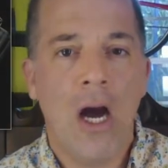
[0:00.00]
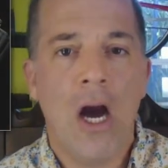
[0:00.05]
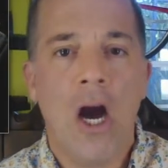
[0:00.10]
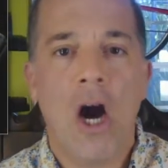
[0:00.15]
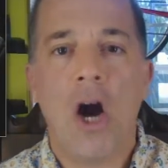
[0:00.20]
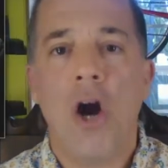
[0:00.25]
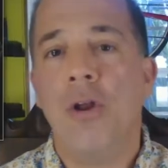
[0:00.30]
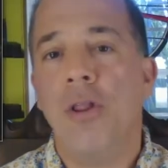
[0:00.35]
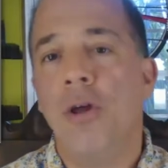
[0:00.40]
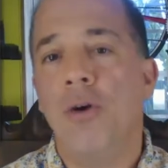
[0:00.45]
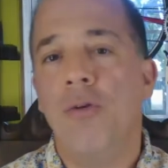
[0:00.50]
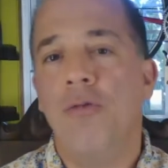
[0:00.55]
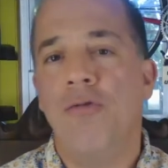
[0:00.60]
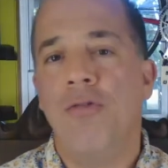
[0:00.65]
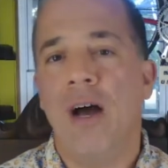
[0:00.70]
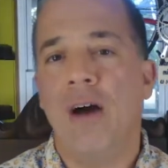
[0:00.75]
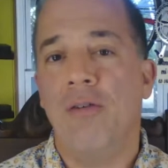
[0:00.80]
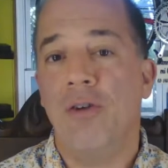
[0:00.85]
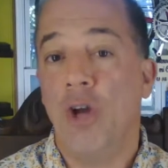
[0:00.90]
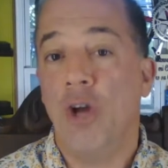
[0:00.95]
Harlow
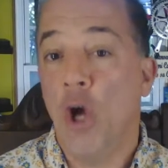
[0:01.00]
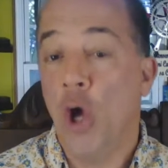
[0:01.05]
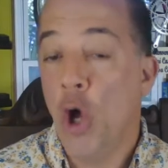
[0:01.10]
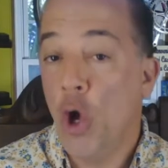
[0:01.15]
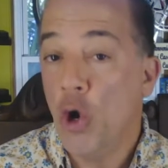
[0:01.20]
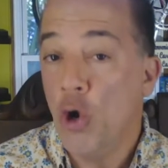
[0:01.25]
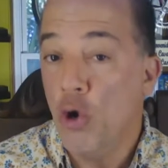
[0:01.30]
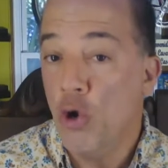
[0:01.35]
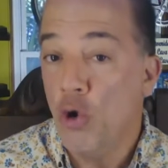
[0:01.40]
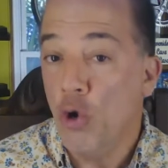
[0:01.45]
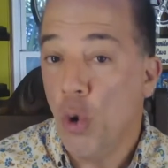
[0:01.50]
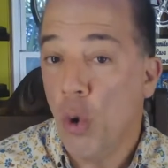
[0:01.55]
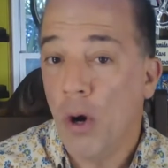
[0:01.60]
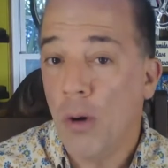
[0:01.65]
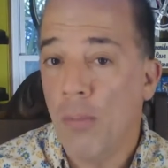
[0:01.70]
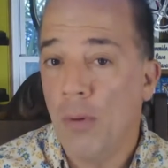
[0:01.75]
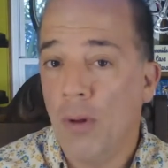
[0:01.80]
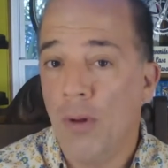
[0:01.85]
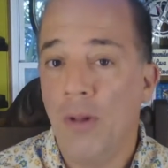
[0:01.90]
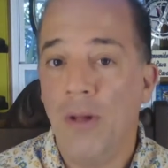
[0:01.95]
found
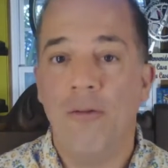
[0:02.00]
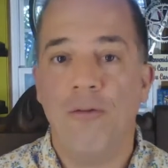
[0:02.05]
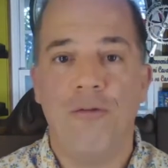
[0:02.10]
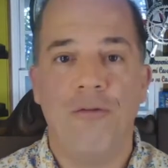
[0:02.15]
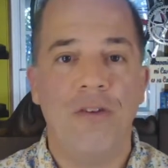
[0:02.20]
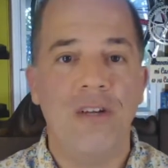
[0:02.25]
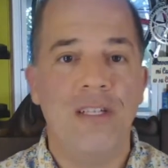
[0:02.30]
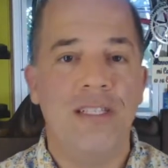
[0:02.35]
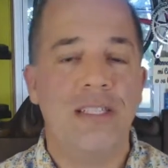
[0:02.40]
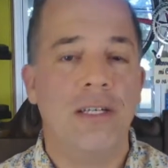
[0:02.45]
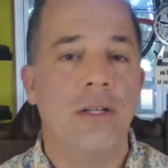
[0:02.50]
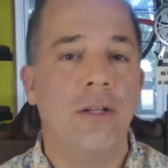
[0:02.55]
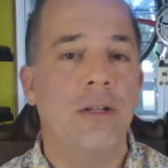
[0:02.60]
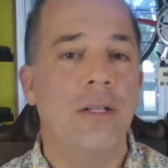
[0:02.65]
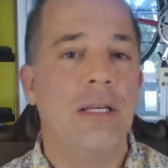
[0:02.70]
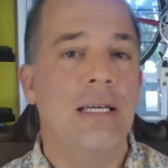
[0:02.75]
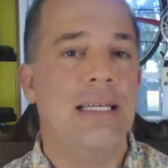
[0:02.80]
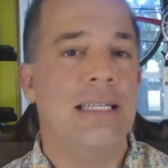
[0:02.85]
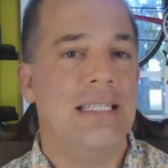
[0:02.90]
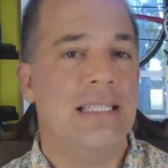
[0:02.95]
normal physical
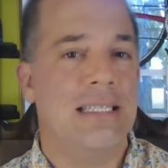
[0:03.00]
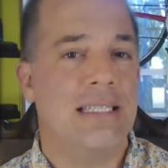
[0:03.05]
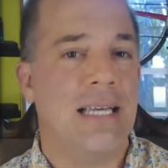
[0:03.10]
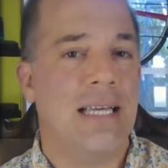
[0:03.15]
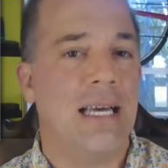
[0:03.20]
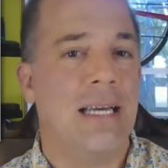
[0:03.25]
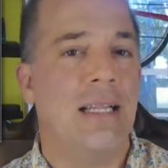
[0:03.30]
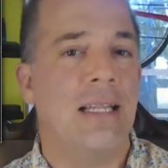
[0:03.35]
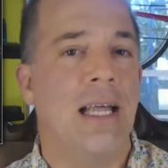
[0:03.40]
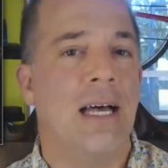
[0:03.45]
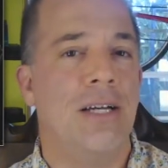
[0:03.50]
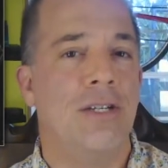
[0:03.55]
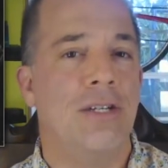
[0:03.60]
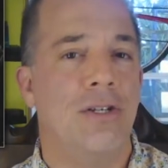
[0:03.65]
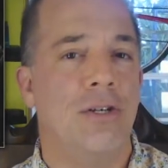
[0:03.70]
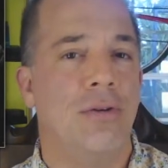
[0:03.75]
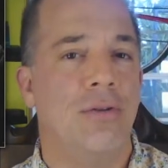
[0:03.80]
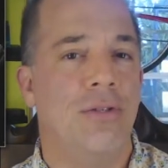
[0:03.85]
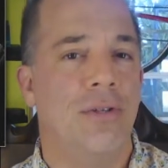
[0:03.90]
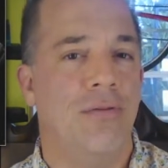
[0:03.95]
and
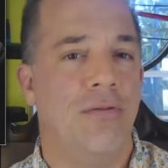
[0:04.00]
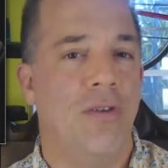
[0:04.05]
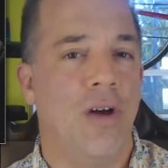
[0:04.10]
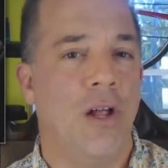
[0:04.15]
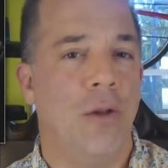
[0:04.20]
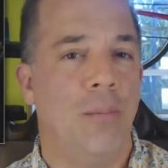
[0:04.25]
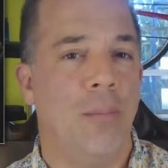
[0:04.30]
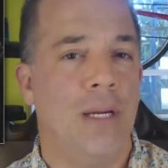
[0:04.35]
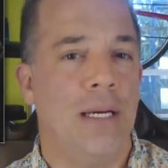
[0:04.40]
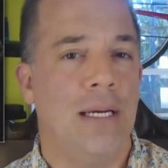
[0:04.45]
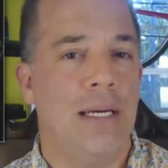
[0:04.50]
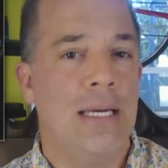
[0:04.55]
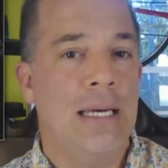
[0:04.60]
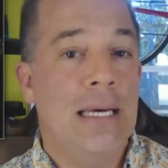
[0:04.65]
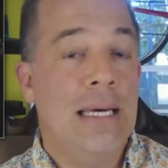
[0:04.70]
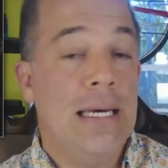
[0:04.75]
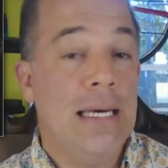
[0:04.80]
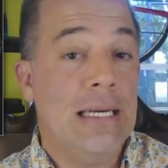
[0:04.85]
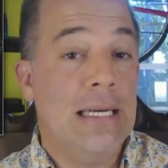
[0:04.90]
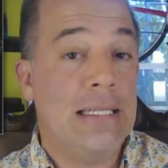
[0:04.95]
psychological development
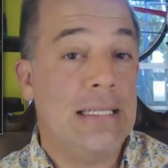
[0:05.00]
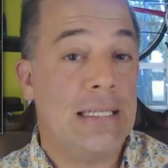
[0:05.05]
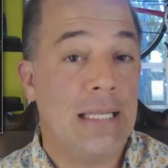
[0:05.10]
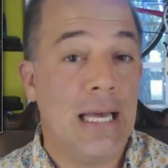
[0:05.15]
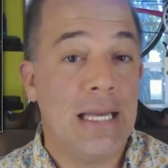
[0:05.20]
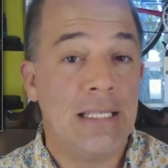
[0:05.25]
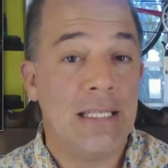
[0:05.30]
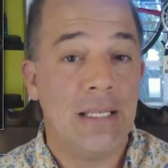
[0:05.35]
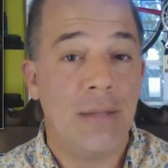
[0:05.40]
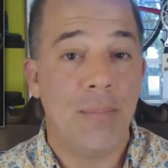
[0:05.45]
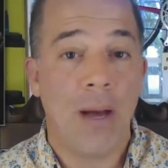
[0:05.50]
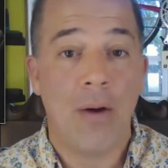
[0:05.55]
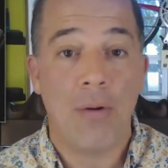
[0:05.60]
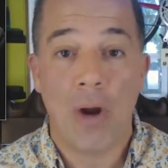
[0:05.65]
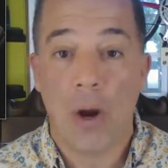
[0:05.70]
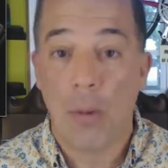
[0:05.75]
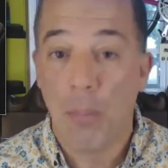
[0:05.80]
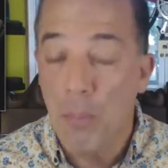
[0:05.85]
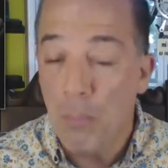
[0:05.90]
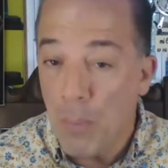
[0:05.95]
is less about
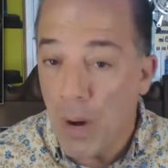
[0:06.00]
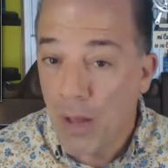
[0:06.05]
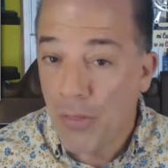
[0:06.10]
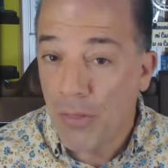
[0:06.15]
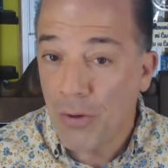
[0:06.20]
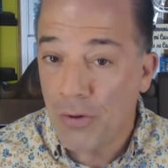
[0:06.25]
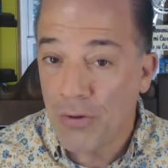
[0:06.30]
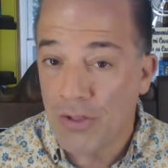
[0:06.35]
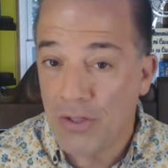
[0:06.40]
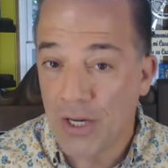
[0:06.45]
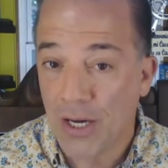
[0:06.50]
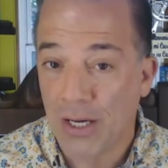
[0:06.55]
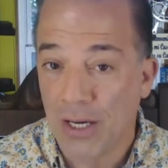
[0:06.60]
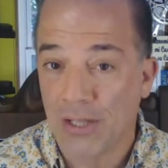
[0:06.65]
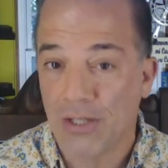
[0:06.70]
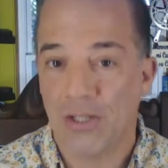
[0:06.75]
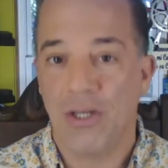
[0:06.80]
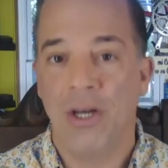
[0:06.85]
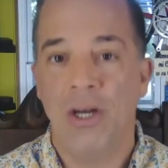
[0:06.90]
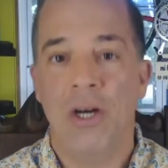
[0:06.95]
a mother's
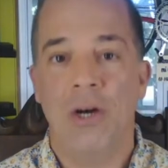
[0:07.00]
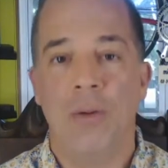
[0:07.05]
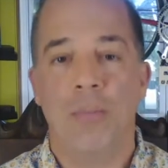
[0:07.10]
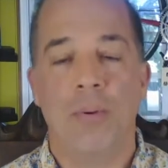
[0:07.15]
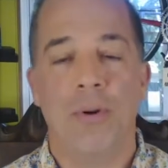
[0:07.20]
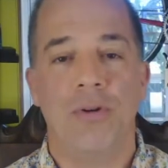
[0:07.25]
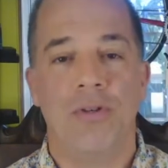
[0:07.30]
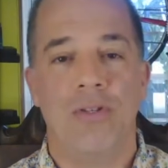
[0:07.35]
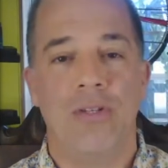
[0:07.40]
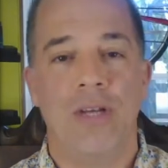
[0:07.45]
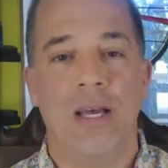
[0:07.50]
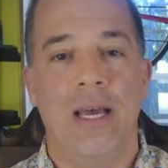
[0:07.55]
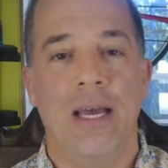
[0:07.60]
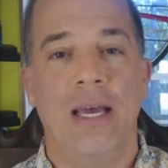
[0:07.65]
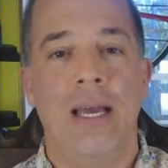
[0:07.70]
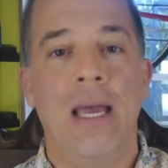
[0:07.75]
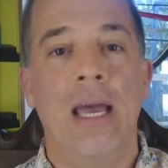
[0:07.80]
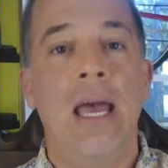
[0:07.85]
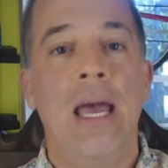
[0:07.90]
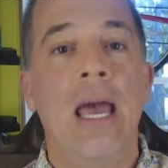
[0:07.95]
touch per
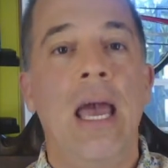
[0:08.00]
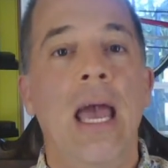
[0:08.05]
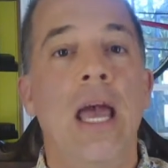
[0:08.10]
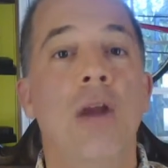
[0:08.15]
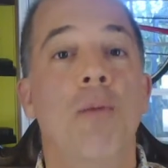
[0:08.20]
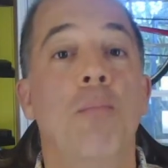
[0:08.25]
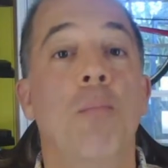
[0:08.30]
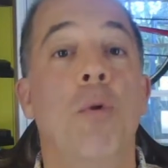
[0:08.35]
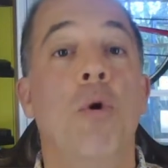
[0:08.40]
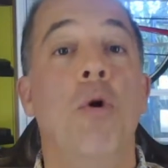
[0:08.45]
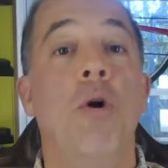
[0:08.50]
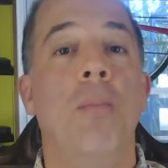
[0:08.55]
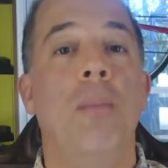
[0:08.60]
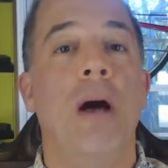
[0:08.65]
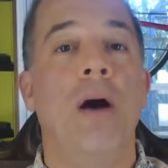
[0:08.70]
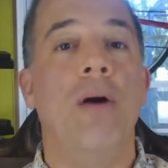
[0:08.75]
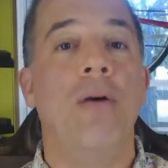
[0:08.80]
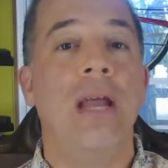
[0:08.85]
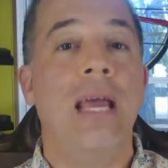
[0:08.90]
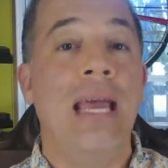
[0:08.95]
se and more
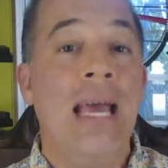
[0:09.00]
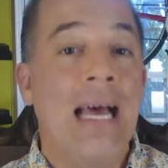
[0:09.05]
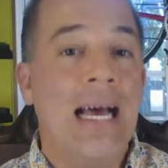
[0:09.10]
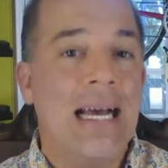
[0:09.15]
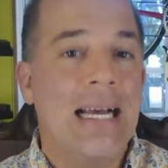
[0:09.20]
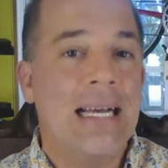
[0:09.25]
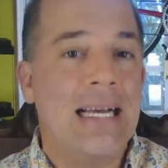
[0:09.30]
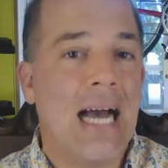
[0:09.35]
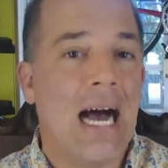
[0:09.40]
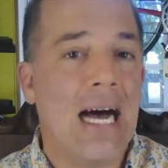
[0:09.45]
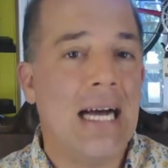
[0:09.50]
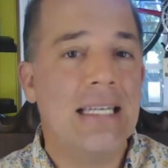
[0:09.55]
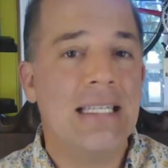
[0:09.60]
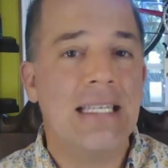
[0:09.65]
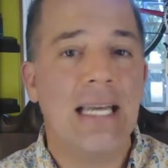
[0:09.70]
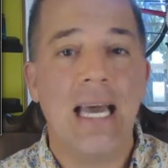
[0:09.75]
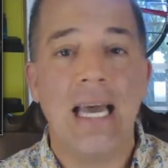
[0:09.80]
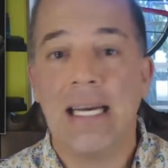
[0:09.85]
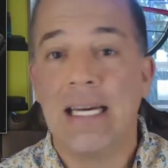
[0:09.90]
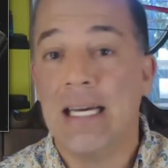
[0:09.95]
about a
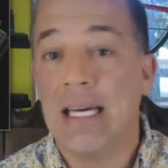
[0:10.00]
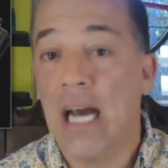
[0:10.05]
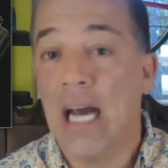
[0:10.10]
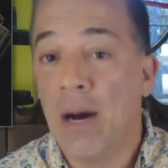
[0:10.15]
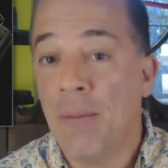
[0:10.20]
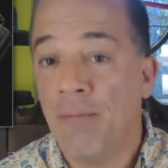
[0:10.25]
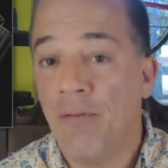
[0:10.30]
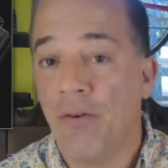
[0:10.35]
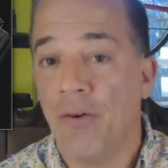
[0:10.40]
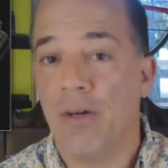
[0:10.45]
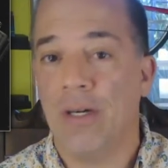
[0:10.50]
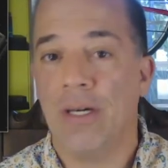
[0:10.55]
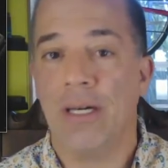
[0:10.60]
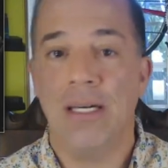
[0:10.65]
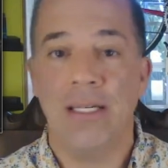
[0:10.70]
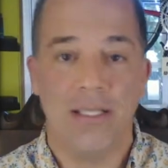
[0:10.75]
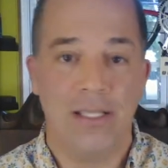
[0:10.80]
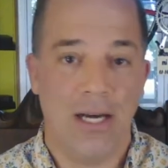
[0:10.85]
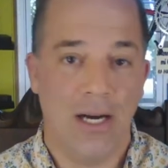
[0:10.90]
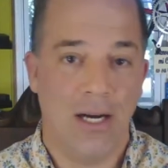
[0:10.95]
contact comfort
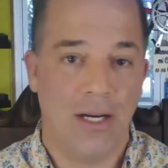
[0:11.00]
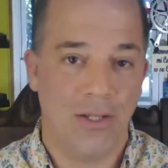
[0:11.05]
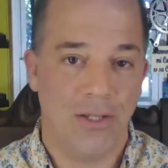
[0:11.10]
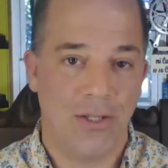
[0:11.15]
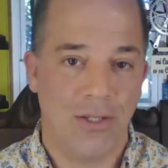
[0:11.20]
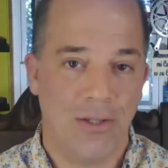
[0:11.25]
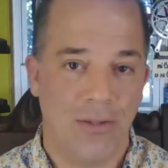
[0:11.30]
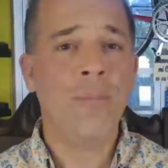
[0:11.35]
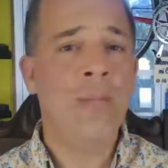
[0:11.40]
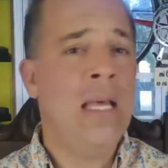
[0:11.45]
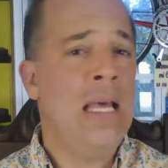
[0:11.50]
touch.